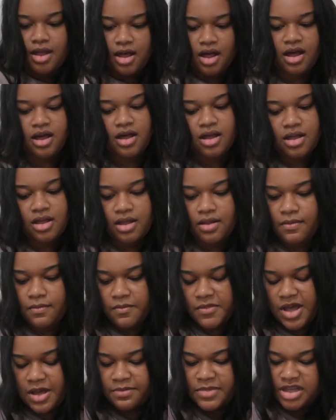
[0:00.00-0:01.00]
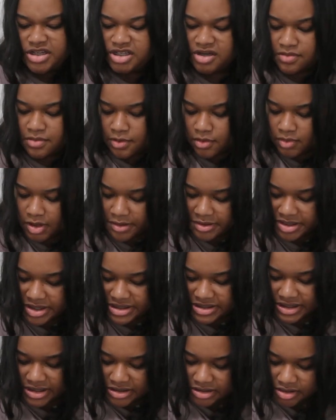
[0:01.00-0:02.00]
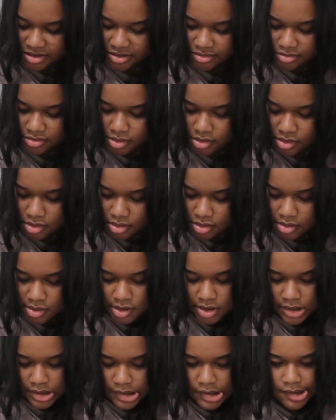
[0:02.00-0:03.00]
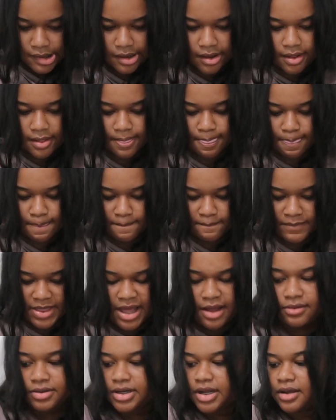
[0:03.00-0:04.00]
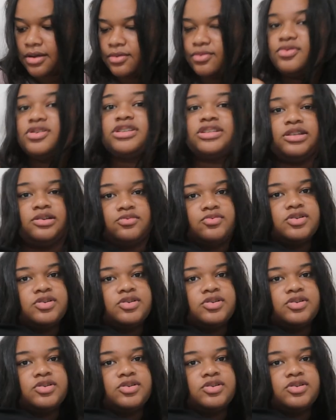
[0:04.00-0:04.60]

I'm not sure I'm gonna wear this actually. I don't know. We'll see.